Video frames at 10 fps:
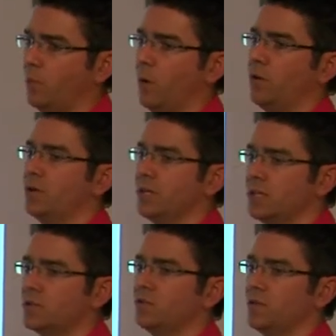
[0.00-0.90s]

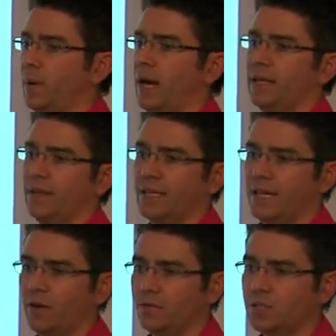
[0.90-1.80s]
borrowing to repay that
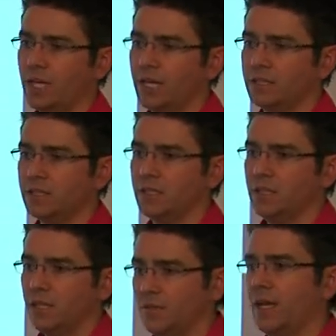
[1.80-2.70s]
current account.
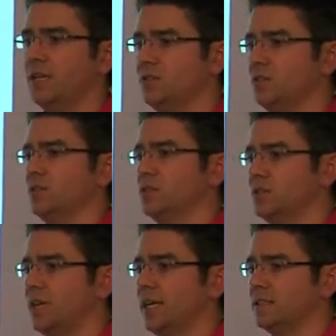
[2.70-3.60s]
That interest is
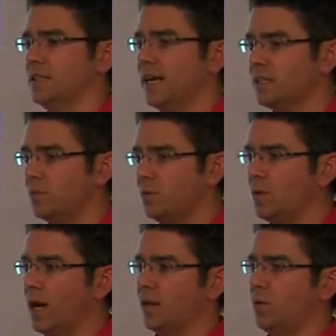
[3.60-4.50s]
tax
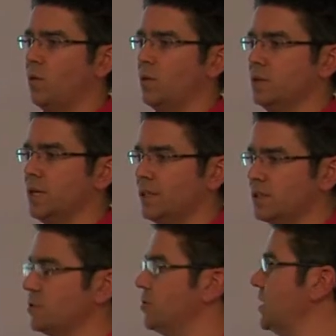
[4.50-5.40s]
deductible, and all it does
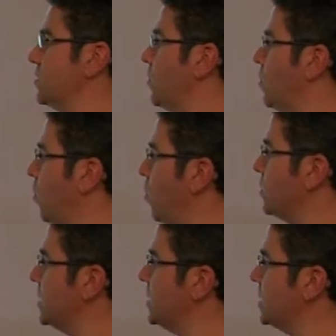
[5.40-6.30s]
is transfer
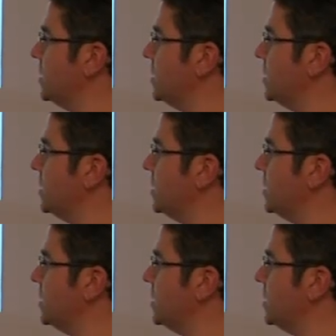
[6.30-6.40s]
more debt